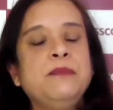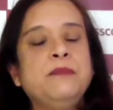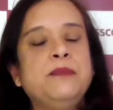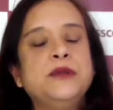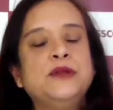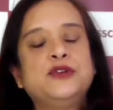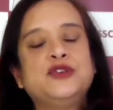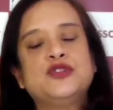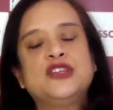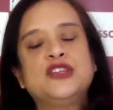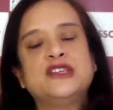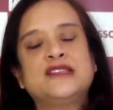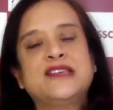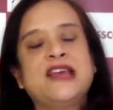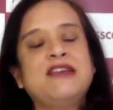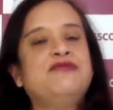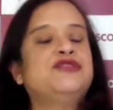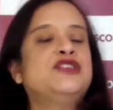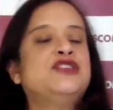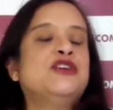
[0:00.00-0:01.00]
people to the
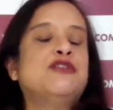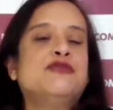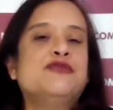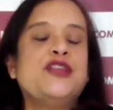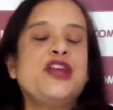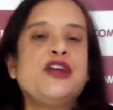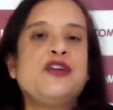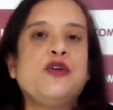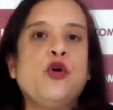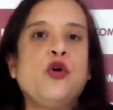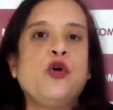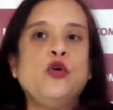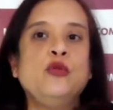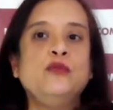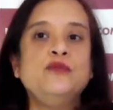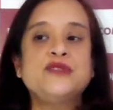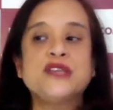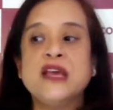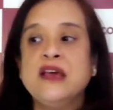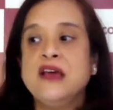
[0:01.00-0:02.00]
safety of their
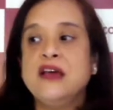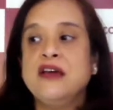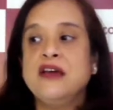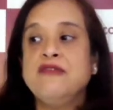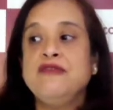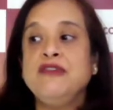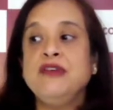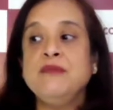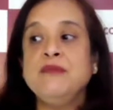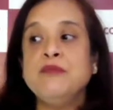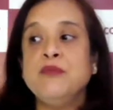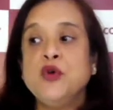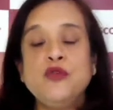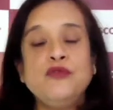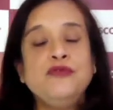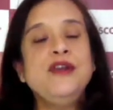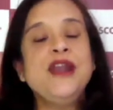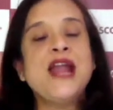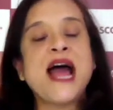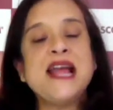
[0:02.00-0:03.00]
homes. We
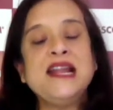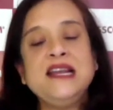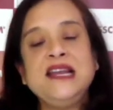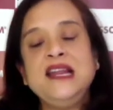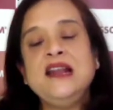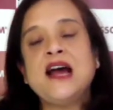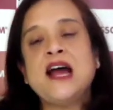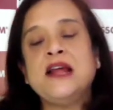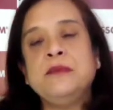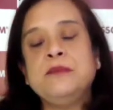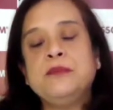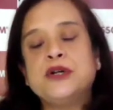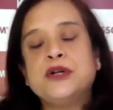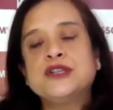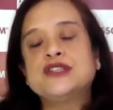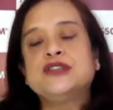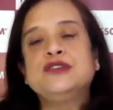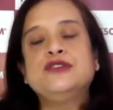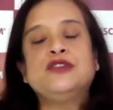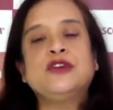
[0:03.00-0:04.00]
moved
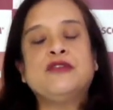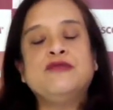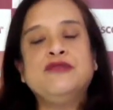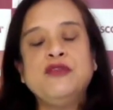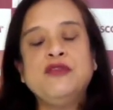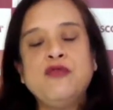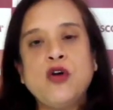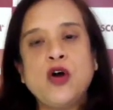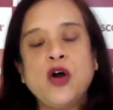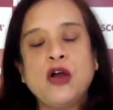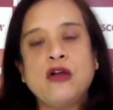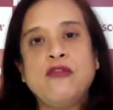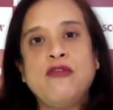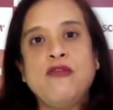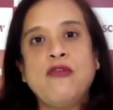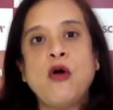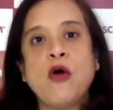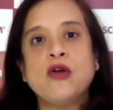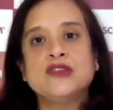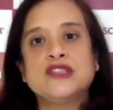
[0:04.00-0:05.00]
99% of the
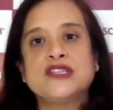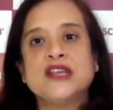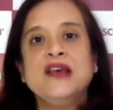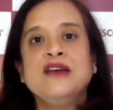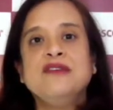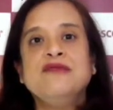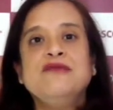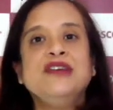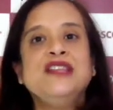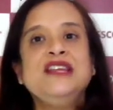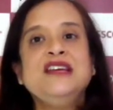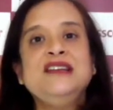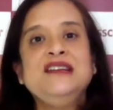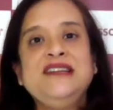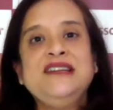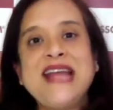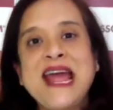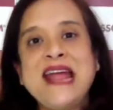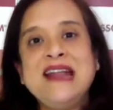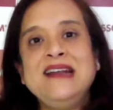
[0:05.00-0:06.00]
workforce
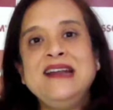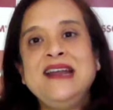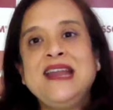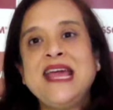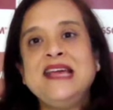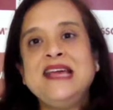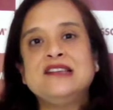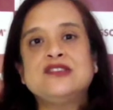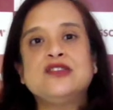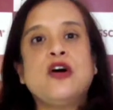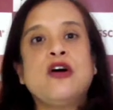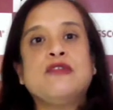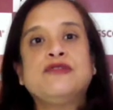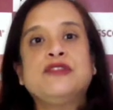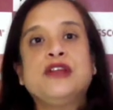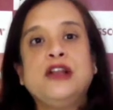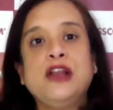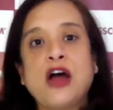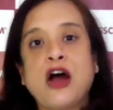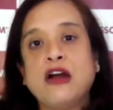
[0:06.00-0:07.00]
within 10 days
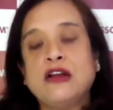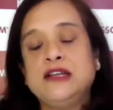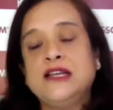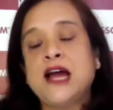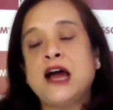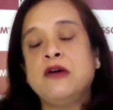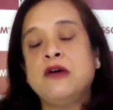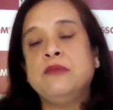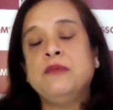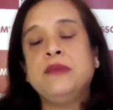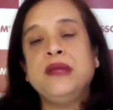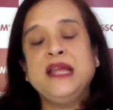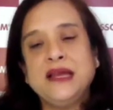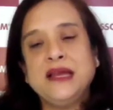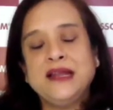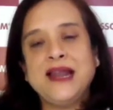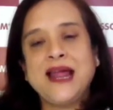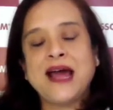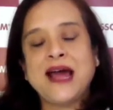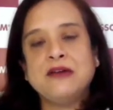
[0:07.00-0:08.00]
of the lockdown
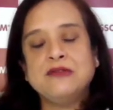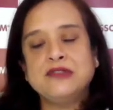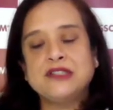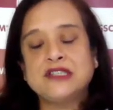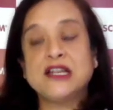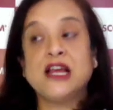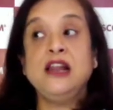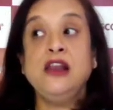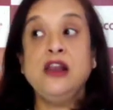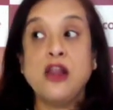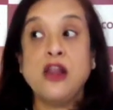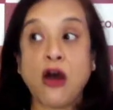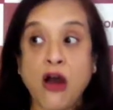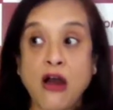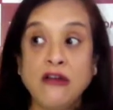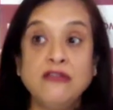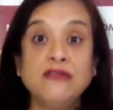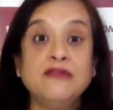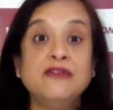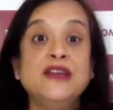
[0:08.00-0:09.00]
being announced,
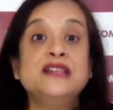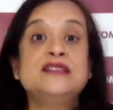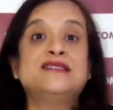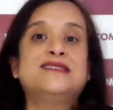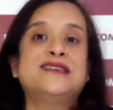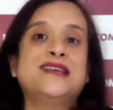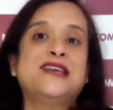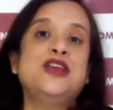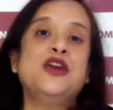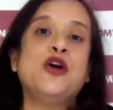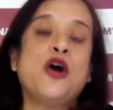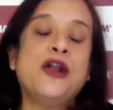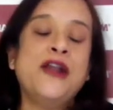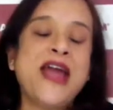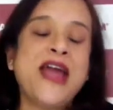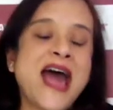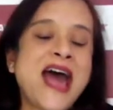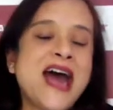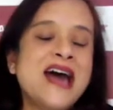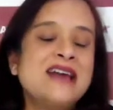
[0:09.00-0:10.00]
along with
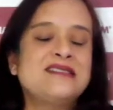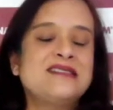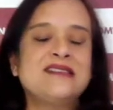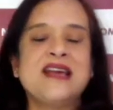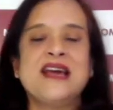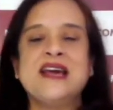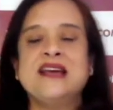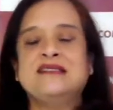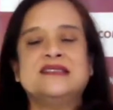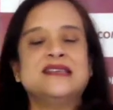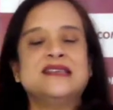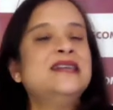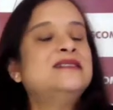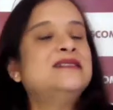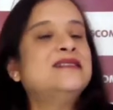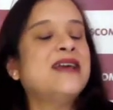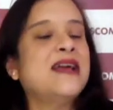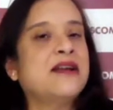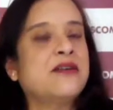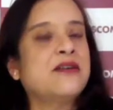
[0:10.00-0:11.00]
secured assets,
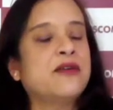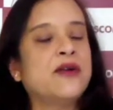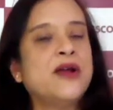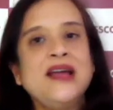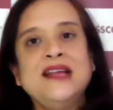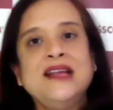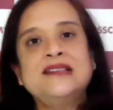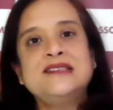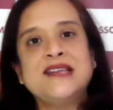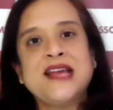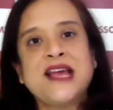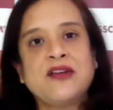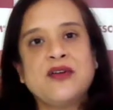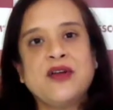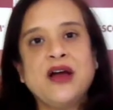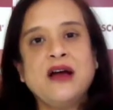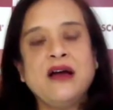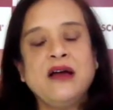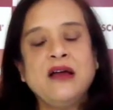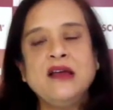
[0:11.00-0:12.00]
etc., etc.
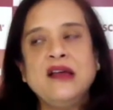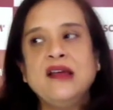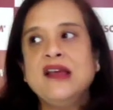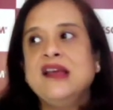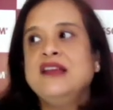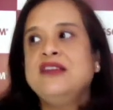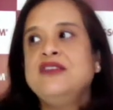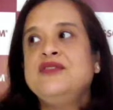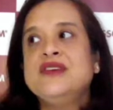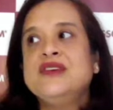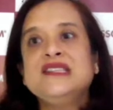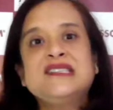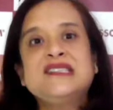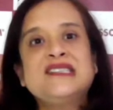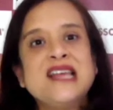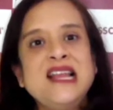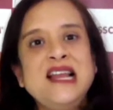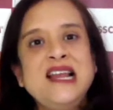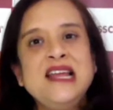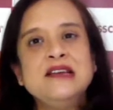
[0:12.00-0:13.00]

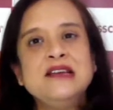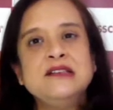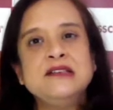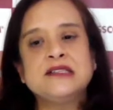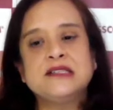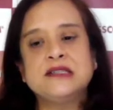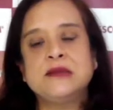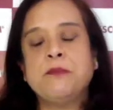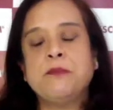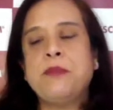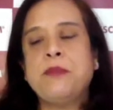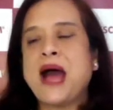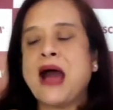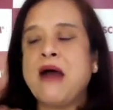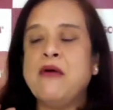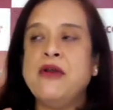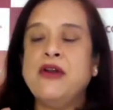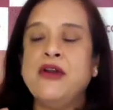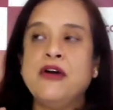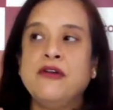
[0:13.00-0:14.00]
Resilience, the
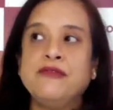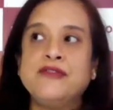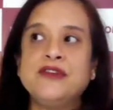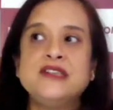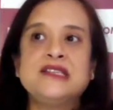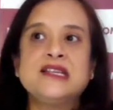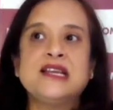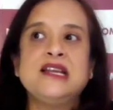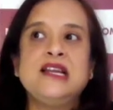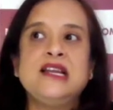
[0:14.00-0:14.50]
power of